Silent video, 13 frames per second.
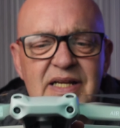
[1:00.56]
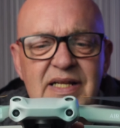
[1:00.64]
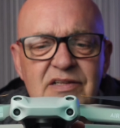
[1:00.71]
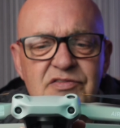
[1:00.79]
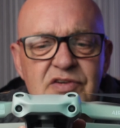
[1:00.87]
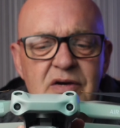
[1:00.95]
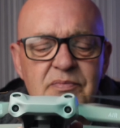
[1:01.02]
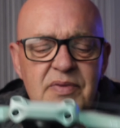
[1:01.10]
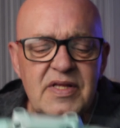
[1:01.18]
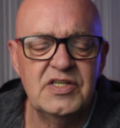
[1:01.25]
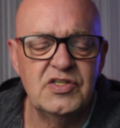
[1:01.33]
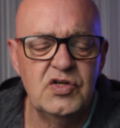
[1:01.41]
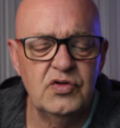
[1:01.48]
little drone. But
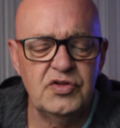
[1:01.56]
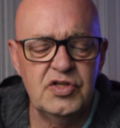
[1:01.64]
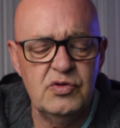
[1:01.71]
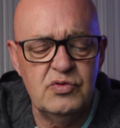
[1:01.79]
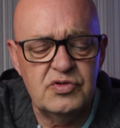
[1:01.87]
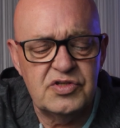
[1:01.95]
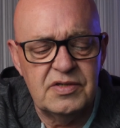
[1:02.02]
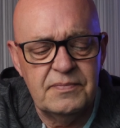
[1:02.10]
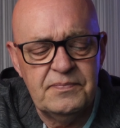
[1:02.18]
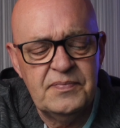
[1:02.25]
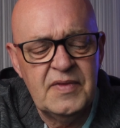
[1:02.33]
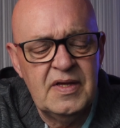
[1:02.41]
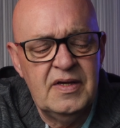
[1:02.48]
it's good news.
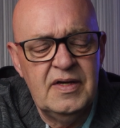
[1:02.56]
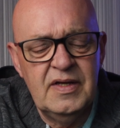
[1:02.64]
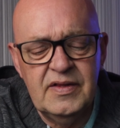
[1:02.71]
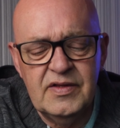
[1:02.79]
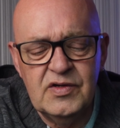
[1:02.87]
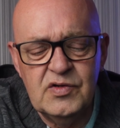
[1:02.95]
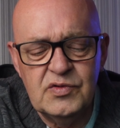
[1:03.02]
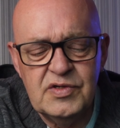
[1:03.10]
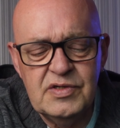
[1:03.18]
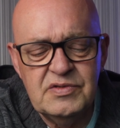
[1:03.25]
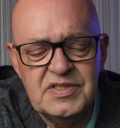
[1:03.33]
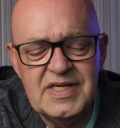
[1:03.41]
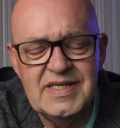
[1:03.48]
The good
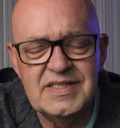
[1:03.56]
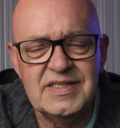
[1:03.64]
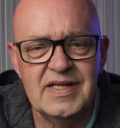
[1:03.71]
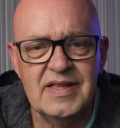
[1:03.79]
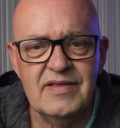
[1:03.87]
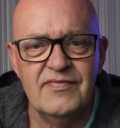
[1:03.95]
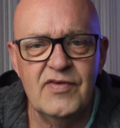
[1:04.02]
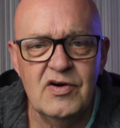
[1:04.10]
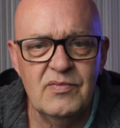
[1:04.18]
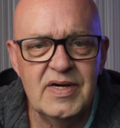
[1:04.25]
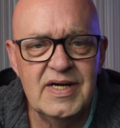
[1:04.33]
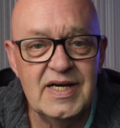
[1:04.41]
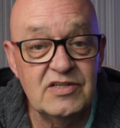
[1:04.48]
news is that the
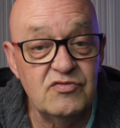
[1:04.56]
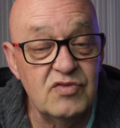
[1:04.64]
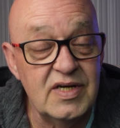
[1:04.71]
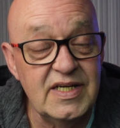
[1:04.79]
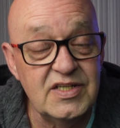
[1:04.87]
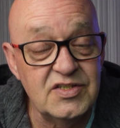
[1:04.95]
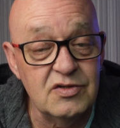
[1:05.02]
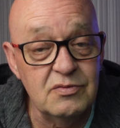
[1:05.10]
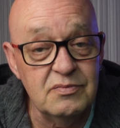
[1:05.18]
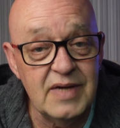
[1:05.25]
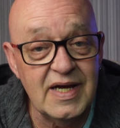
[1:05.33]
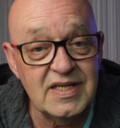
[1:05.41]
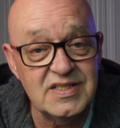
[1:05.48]
firmware has released
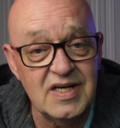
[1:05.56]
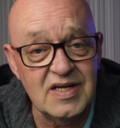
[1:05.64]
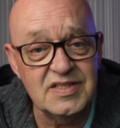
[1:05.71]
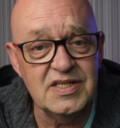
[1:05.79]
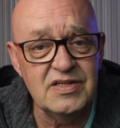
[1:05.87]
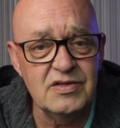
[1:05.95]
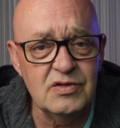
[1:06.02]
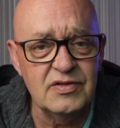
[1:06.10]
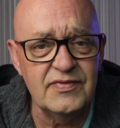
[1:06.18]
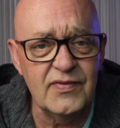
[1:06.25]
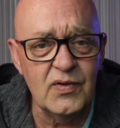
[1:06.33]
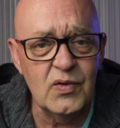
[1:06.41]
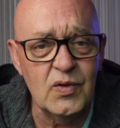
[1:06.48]
some exciting news
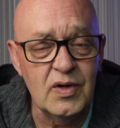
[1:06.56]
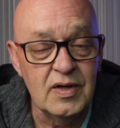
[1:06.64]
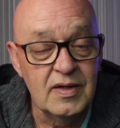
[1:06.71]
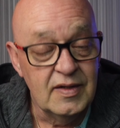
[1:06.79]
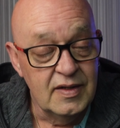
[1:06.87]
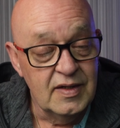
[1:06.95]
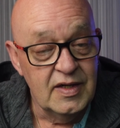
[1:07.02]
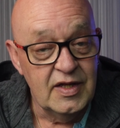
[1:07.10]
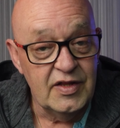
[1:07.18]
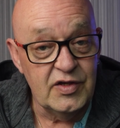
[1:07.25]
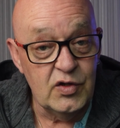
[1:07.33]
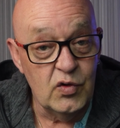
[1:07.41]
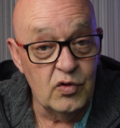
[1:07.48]
for
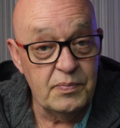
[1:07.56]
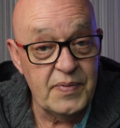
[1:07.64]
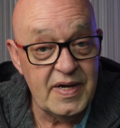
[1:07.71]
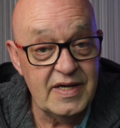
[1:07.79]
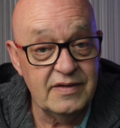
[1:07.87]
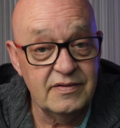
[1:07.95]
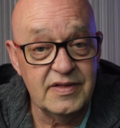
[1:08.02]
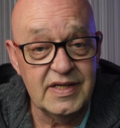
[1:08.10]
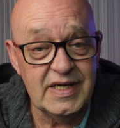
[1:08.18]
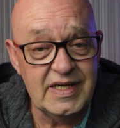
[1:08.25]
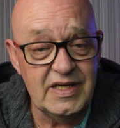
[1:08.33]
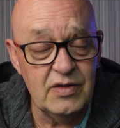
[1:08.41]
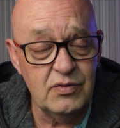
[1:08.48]
the European, the
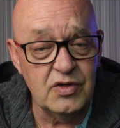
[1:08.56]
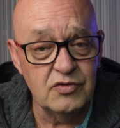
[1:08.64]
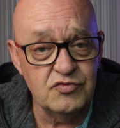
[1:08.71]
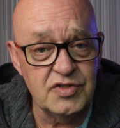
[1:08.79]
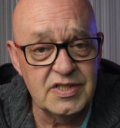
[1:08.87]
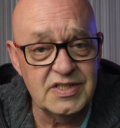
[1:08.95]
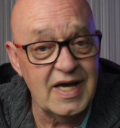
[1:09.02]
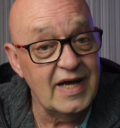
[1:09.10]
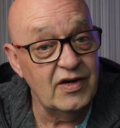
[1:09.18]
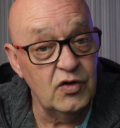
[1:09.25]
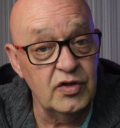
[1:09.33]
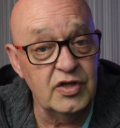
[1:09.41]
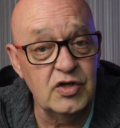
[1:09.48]
EU countries
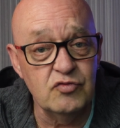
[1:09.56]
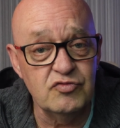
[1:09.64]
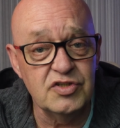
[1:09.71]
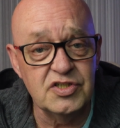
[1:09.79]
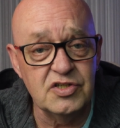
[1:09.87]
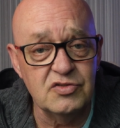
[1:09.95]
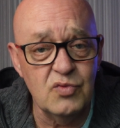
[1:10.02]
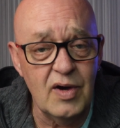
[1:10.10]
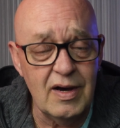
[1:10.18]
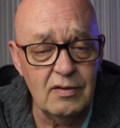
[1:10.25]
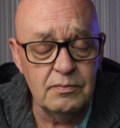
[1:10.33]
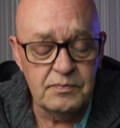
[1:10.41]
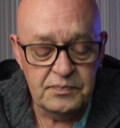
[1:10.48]
and other countries as
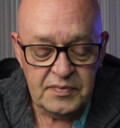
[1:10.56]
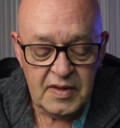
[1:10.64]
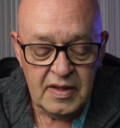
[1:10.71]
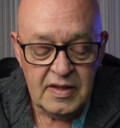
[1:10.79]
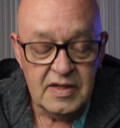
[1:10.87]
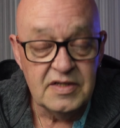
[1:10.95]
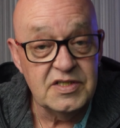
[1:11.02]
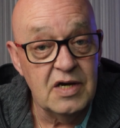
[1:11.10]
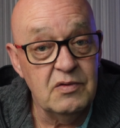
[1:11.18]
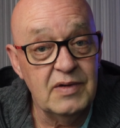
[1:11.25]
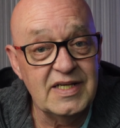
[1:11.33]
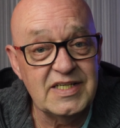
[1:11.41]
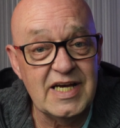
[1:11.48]
well. So
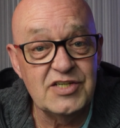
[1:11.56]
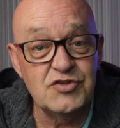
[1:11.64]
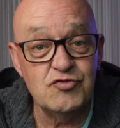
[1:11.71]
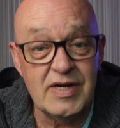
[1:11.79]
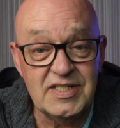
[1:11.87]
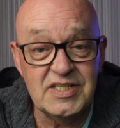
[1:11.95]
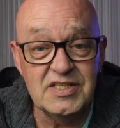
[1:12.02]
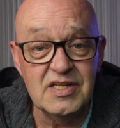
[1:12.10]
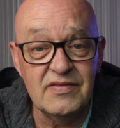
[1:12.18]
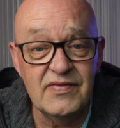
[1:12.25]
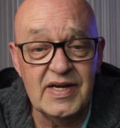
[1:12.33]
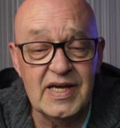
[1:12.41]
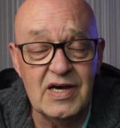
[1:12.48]
let's get straight into the
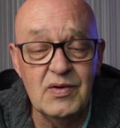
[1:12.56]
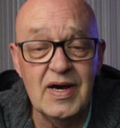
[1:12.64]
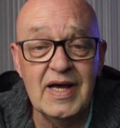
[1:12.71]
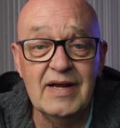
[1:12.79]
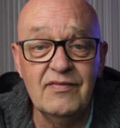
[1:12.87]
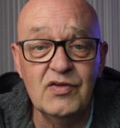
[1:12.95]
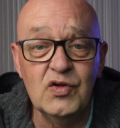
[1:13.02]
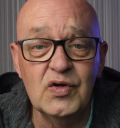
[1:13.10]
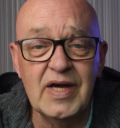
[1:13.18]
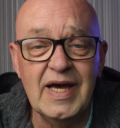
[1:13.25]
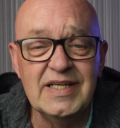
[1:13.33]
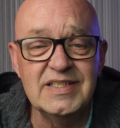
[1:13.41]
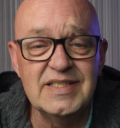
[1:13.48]
video and have a look
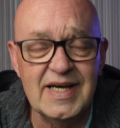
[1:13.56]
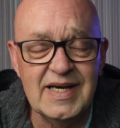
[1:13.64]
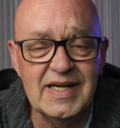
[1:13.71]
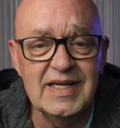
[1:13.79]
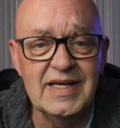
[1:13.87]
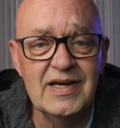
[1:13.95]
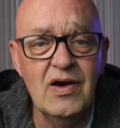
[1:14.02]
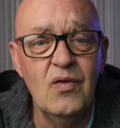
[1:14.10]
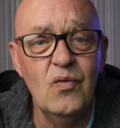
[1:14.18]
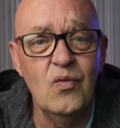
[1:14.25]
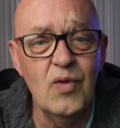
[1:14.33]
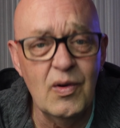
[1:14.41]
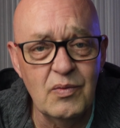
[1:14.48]
exactly
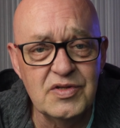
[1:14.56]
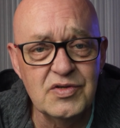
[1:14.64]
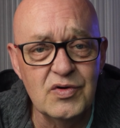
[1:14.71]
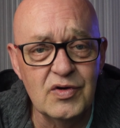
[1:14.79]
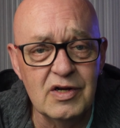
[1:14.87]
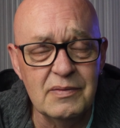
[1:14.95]
what we're talking